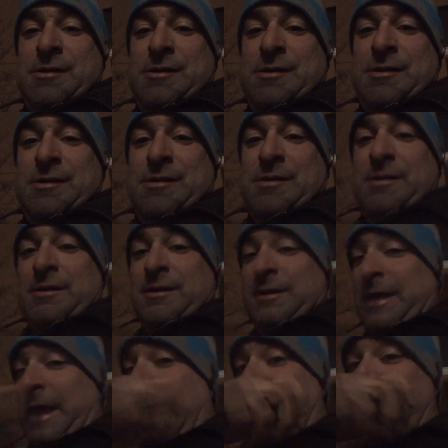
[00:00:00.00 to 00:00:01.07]
I never really
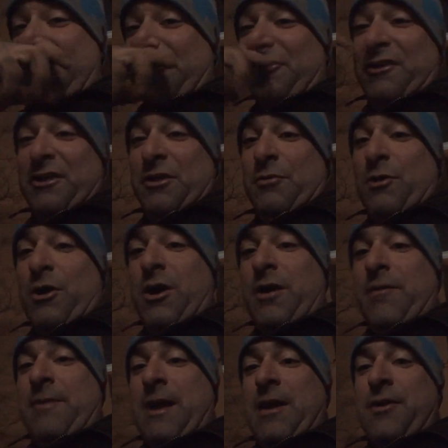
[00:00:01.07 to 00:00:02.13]
worried about a coolant
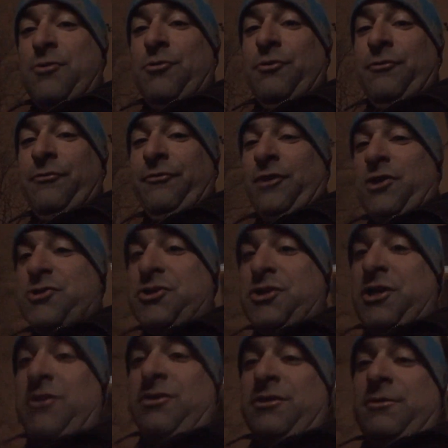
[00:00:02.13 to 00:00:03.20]
flush either, but then
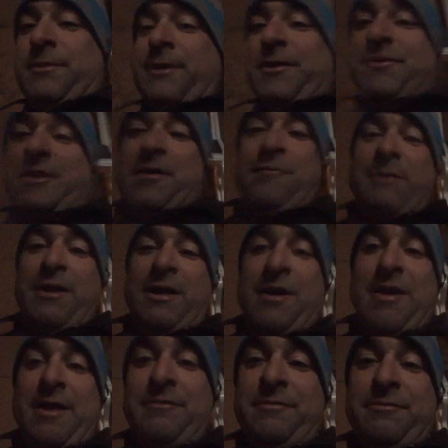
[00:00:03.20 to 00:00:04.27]
when I was looking
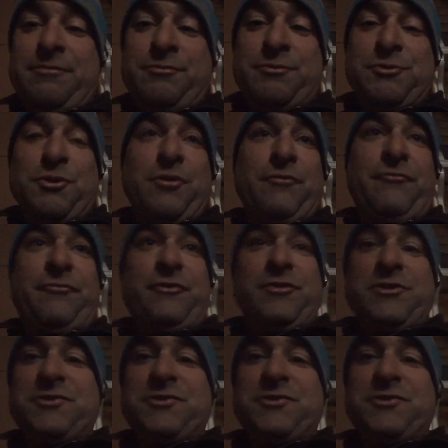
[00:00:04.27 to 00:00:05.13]
for this leak on this